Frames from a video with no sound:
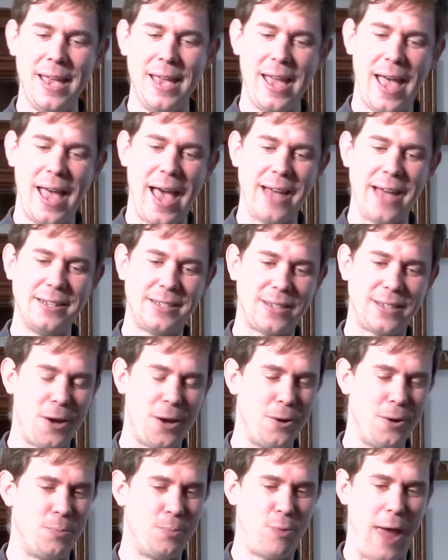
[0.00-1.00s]
And
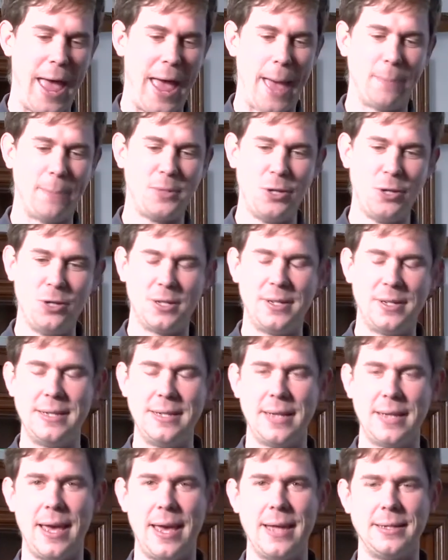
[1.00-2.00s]
so perhaps you just need
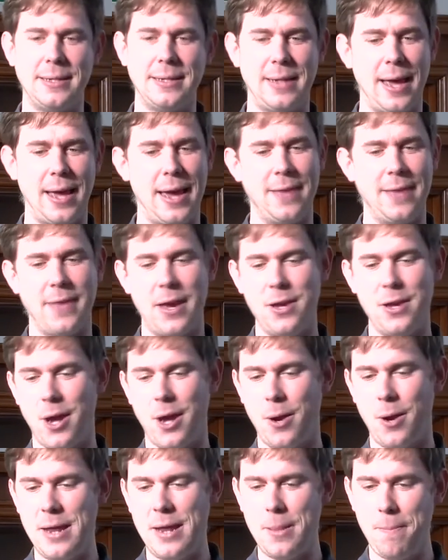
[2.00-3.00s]
to hear today that, you
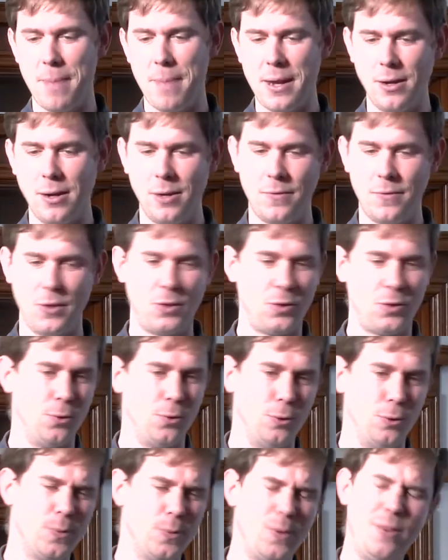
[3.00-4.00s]
know, in the middle of the
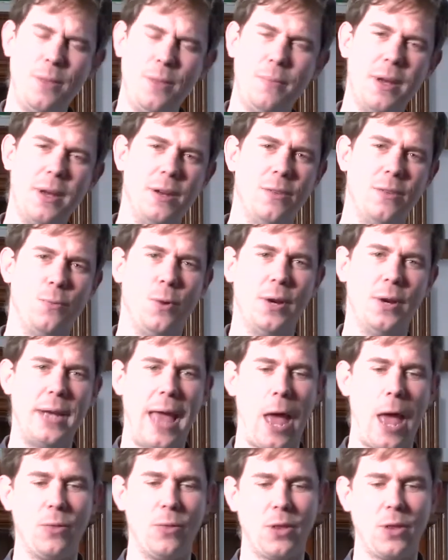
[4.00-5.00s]
storms, we're in the middle of one
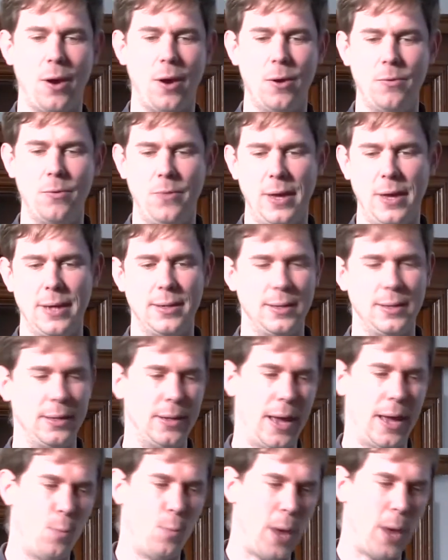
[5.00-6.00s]
now with COVID,
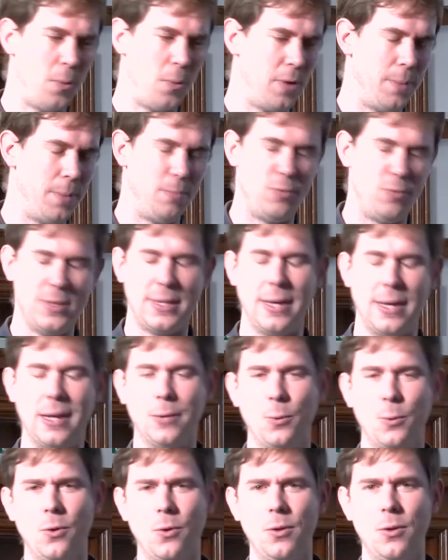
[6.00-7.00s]
and when we're in Brazil
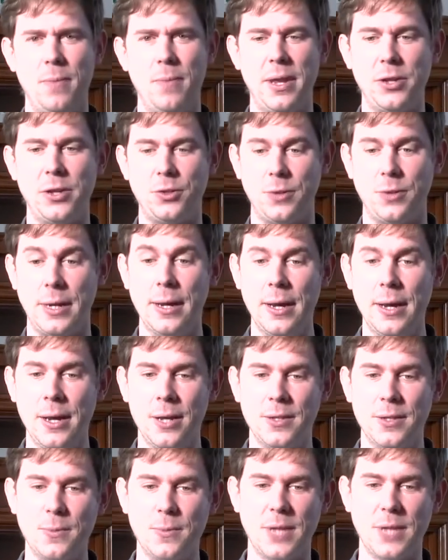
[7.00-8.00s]
with all the ministry,
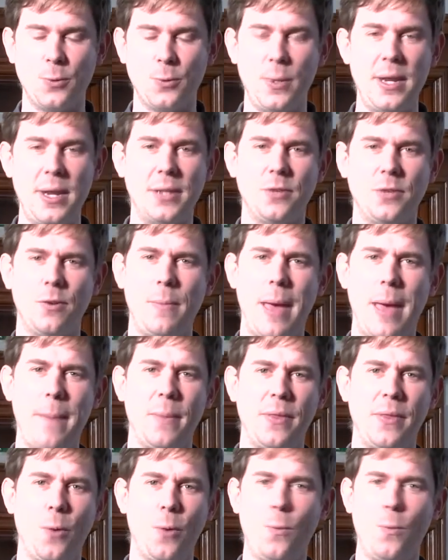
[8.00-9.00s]
sometimes we need to
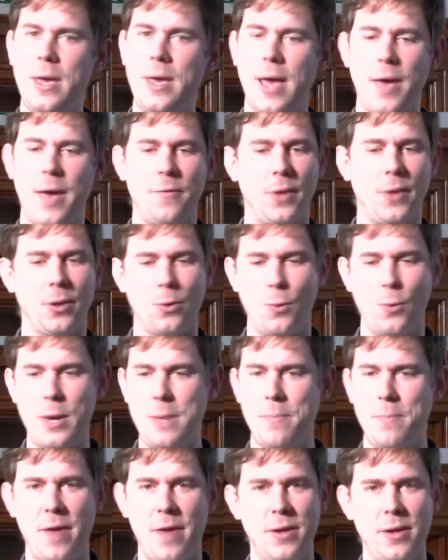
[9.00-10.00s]
remember that we have a
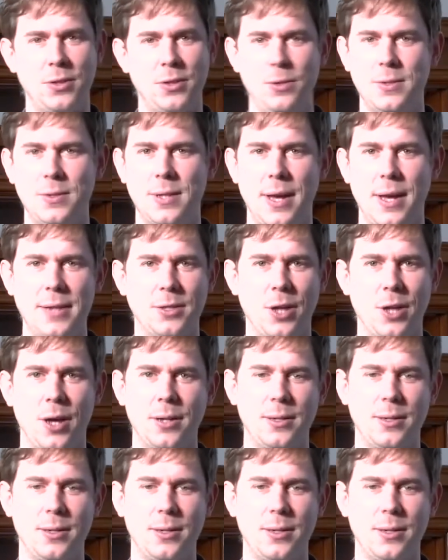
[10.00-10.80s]
Queen Mary 2 size God